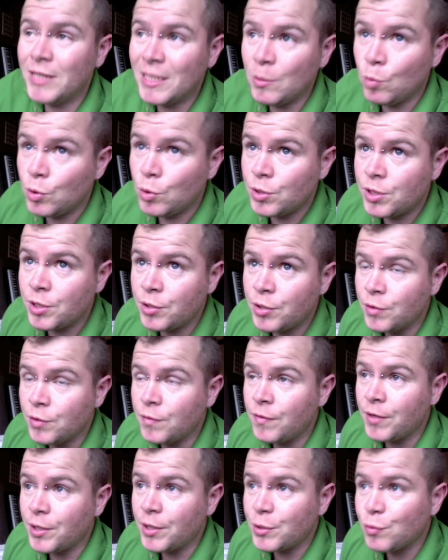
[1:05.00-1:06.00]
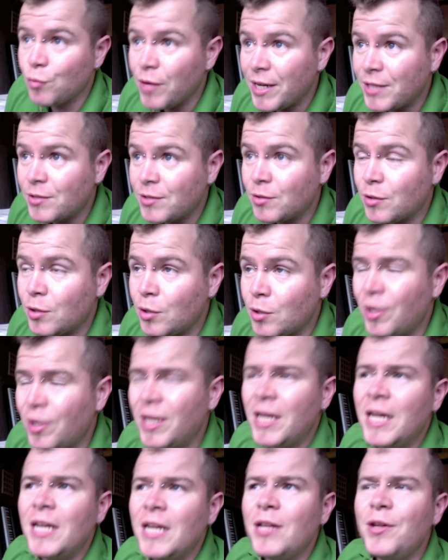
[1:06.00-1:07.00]
it was the Universe Razor Claw.
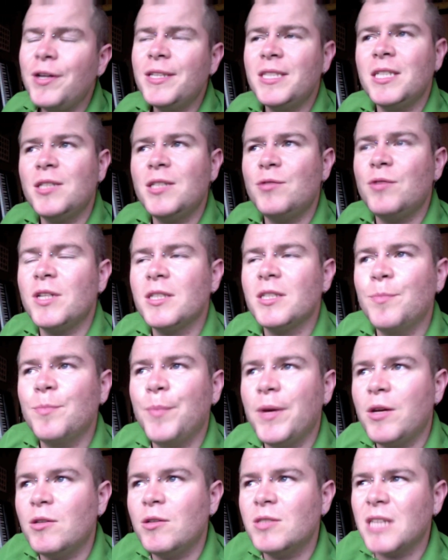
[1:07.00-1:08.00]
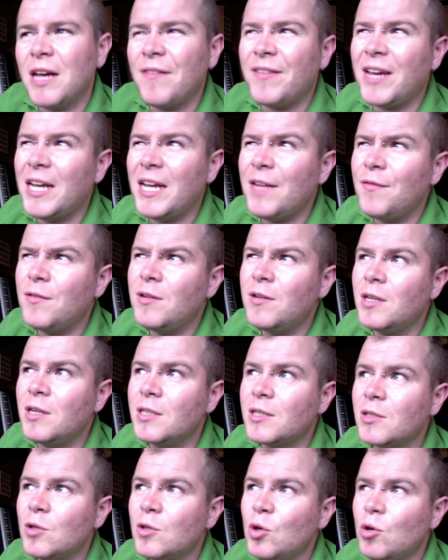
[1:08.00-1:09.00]
Now, it's interesting because I've kind of got...